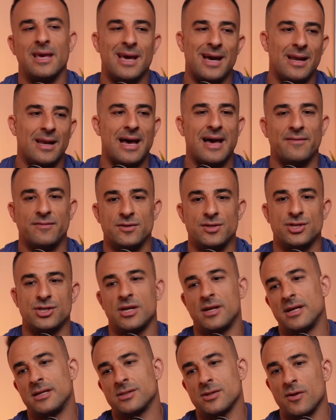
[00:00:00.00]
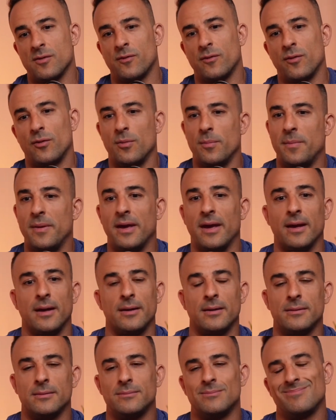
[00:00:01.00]
yeah, life is shit, let's go for a
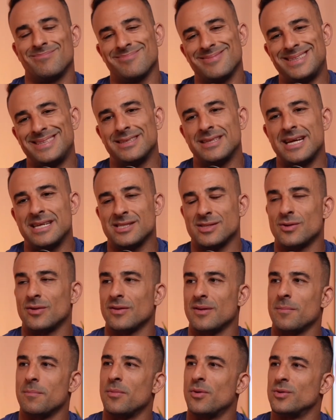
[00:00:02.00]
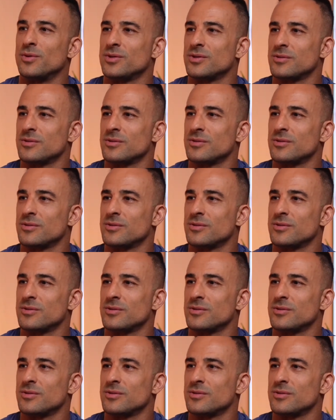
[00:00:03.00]
beer. That's not the most,